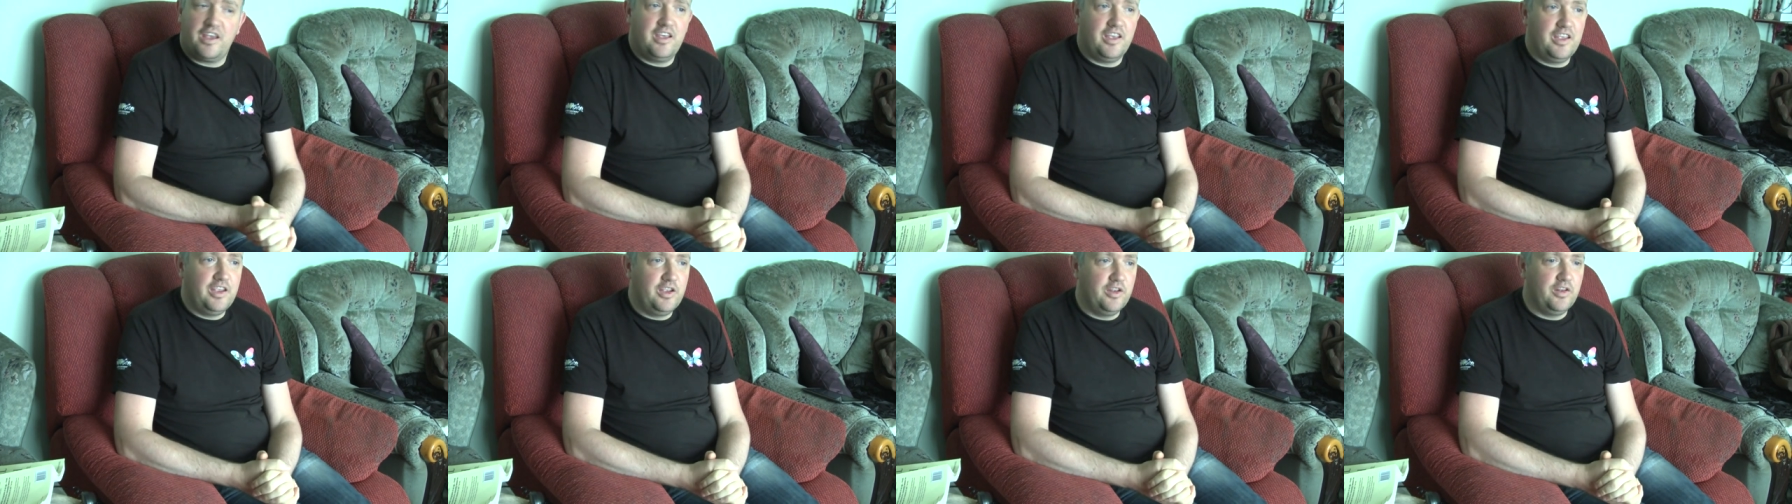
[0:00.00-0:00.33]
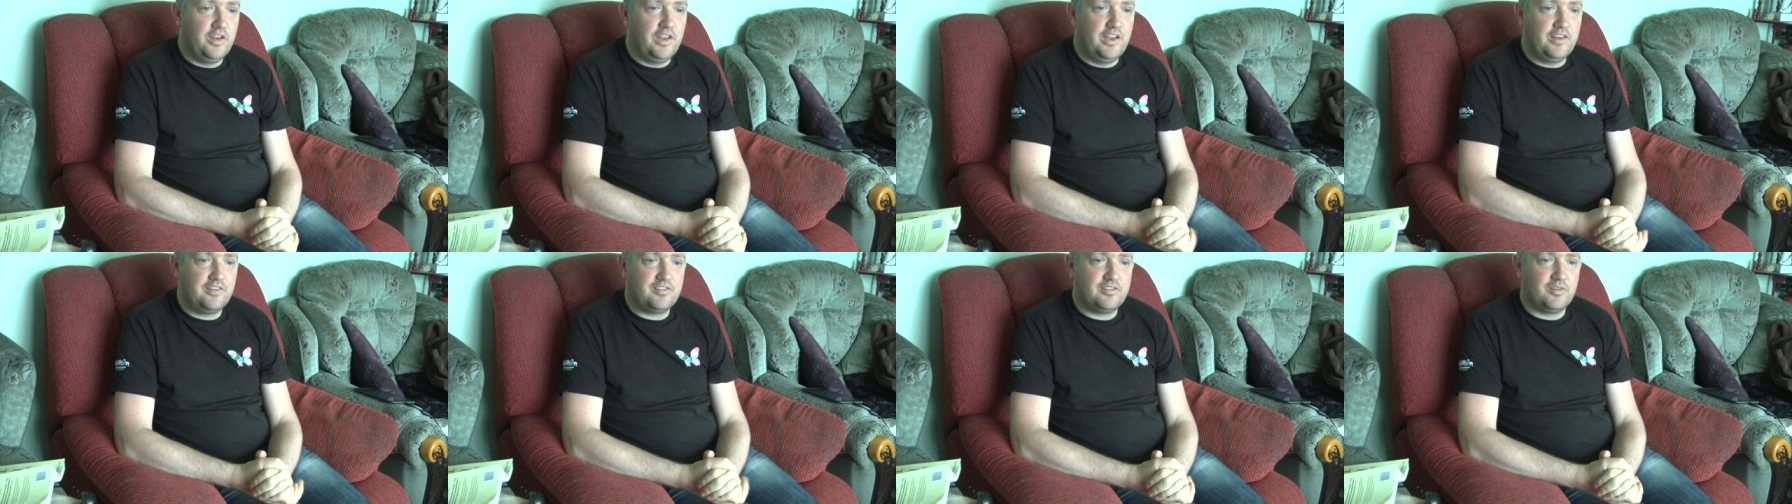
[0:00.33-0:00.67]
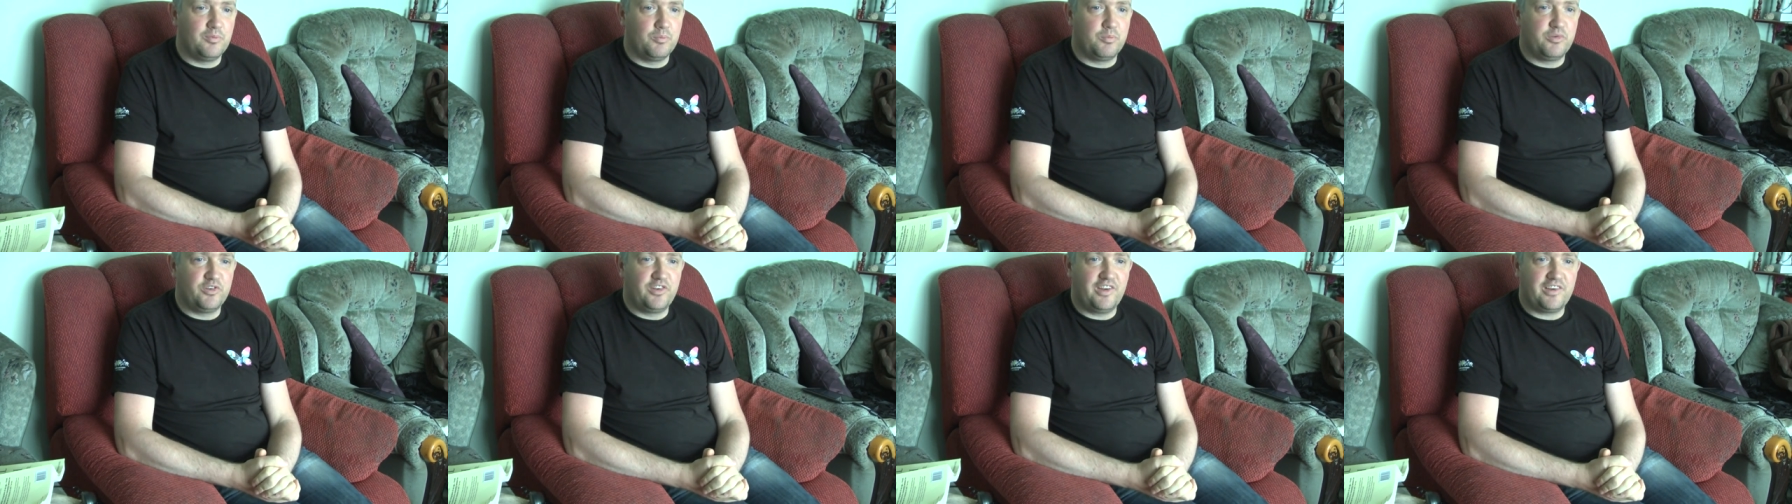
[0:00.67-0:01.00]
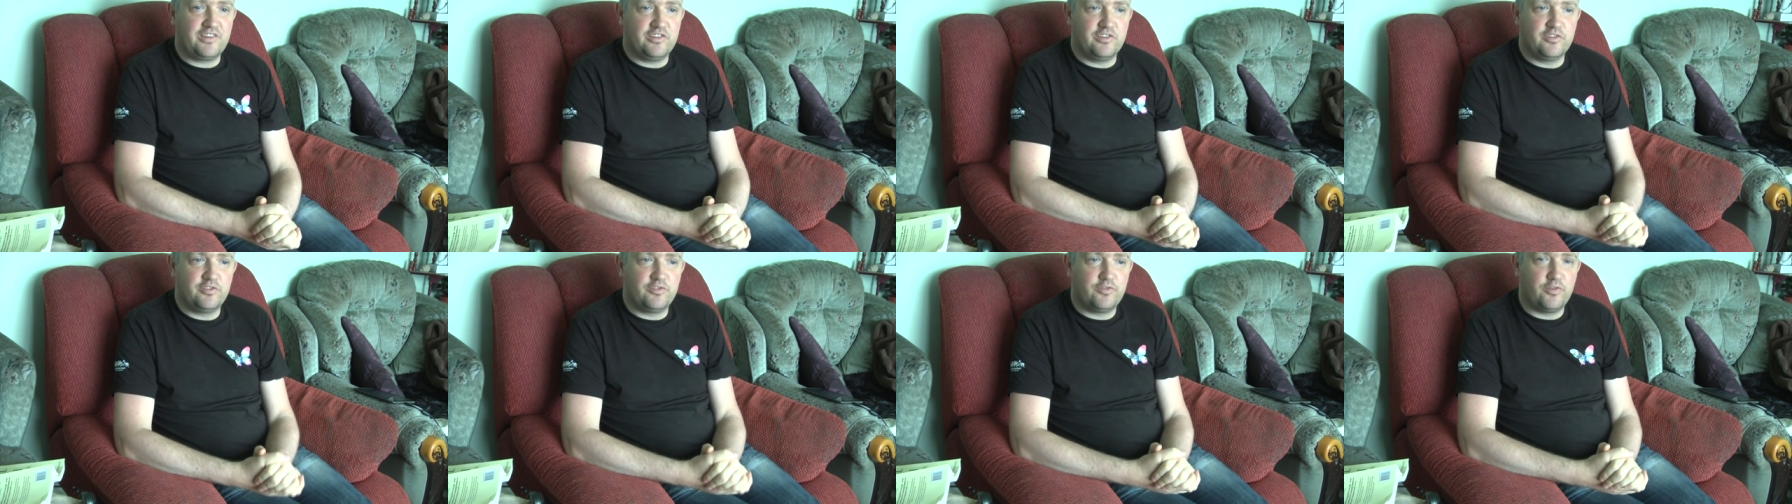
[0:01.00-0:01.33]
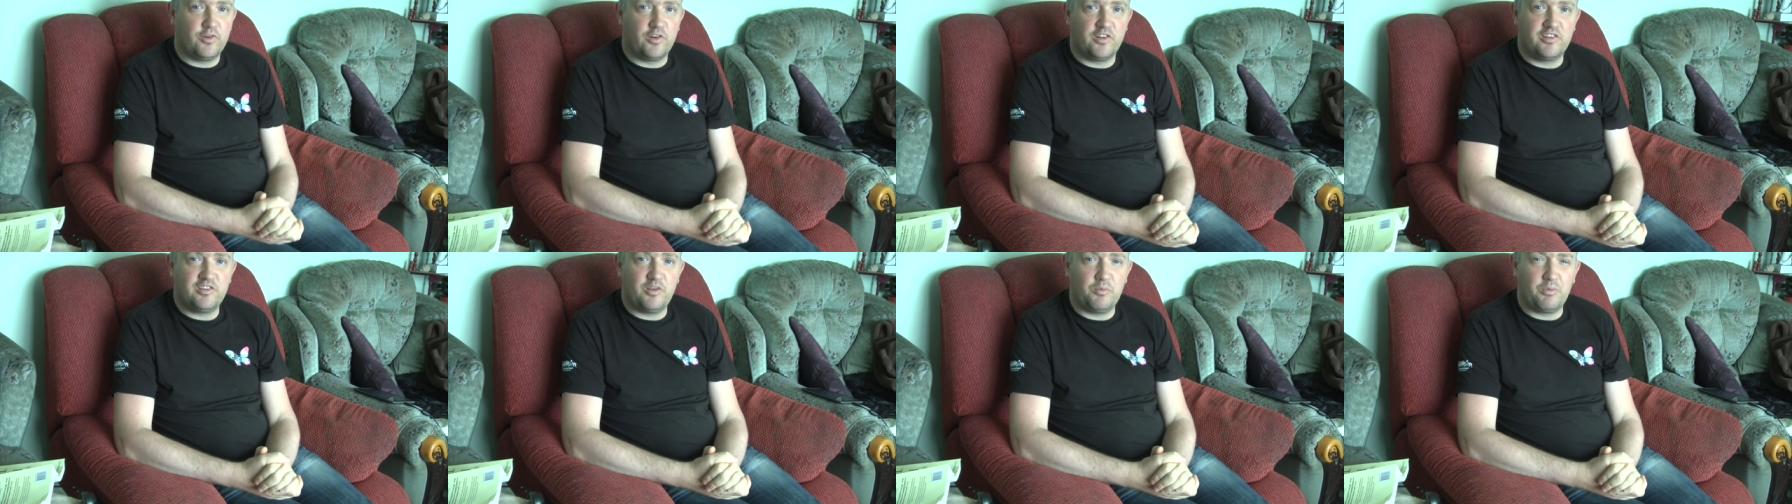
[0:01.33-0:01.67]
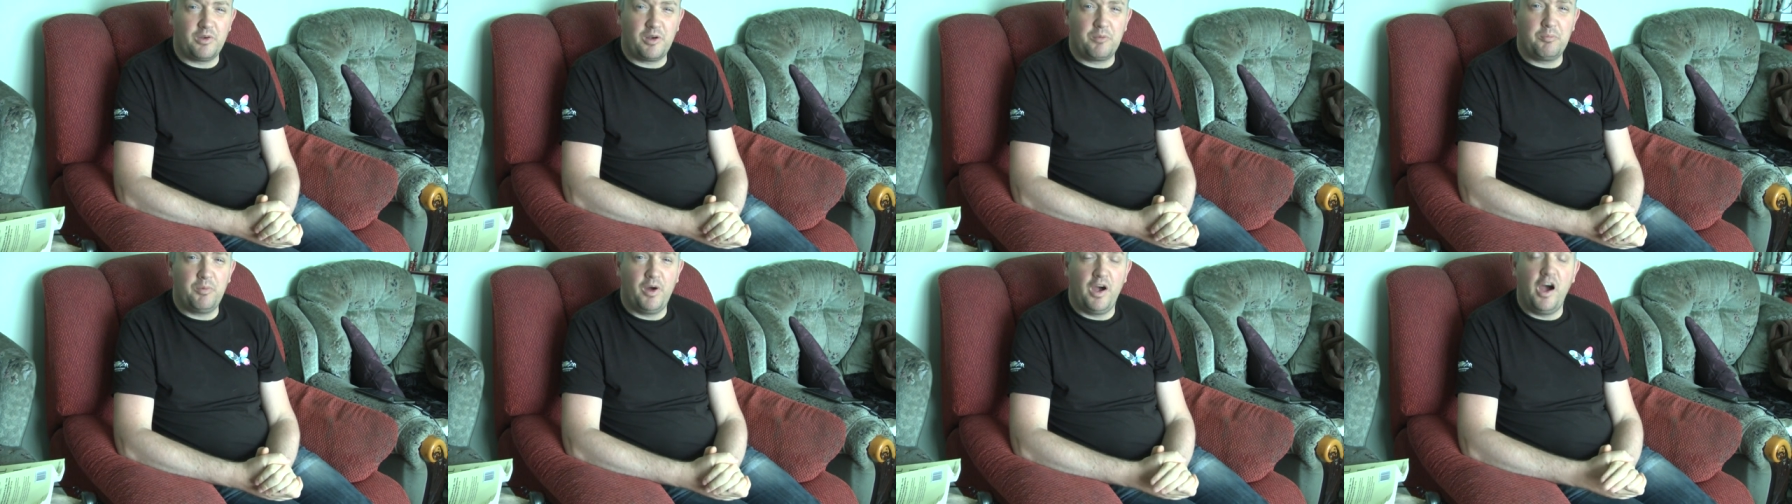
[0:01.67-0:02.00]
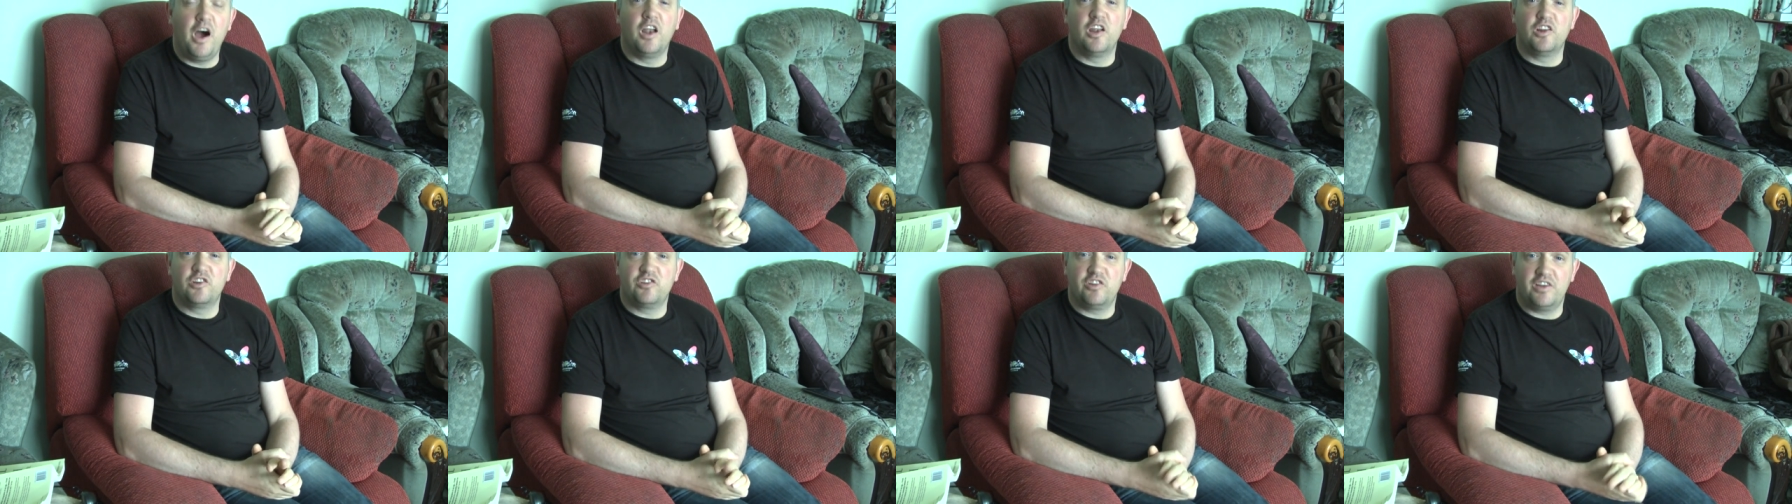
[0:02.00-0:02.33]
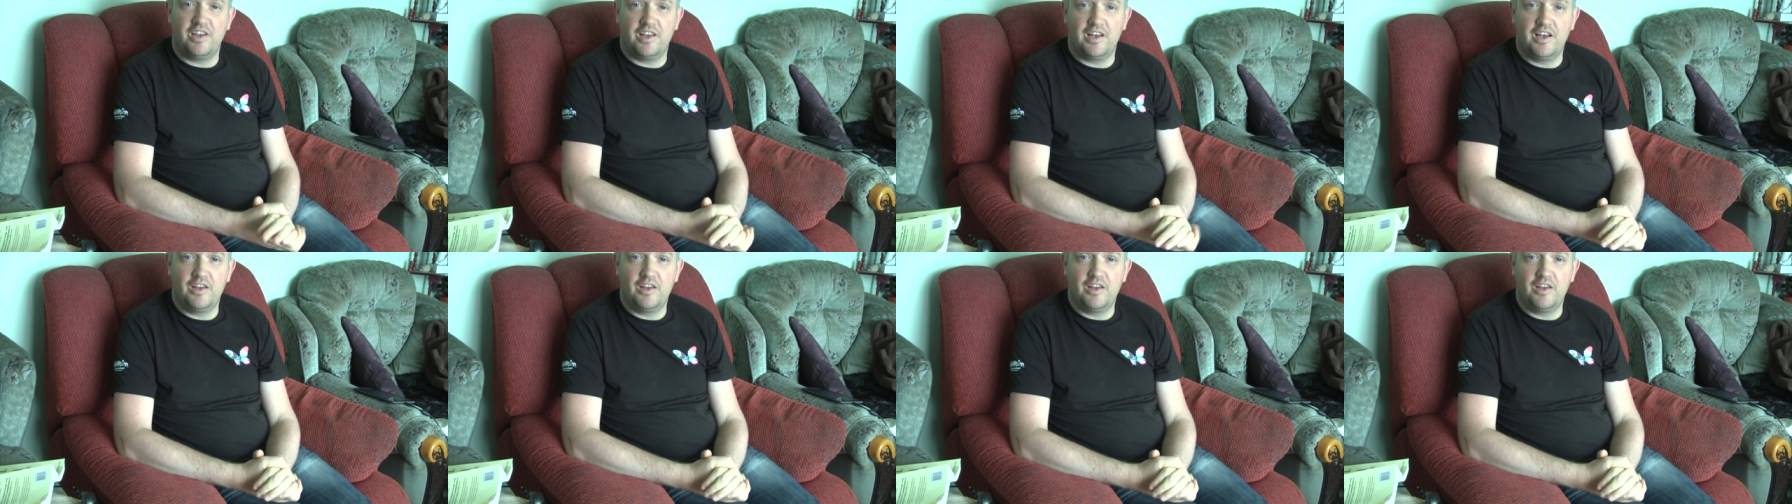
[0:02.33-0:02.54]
he needs some predictions for the subject biology